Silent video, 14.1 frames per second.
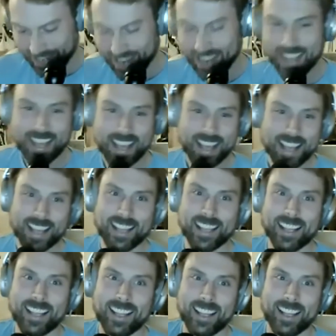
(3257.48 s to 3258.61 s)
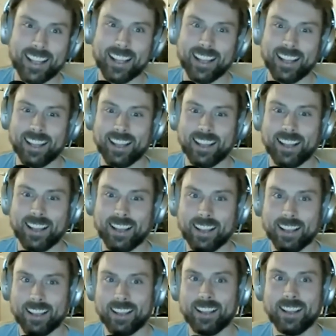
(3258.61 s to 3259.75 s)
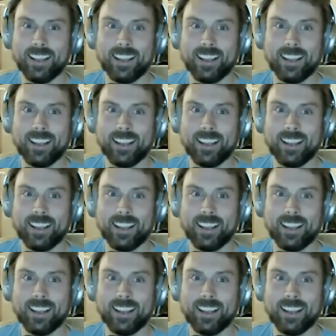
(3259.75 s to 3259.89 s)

That sounds That sounds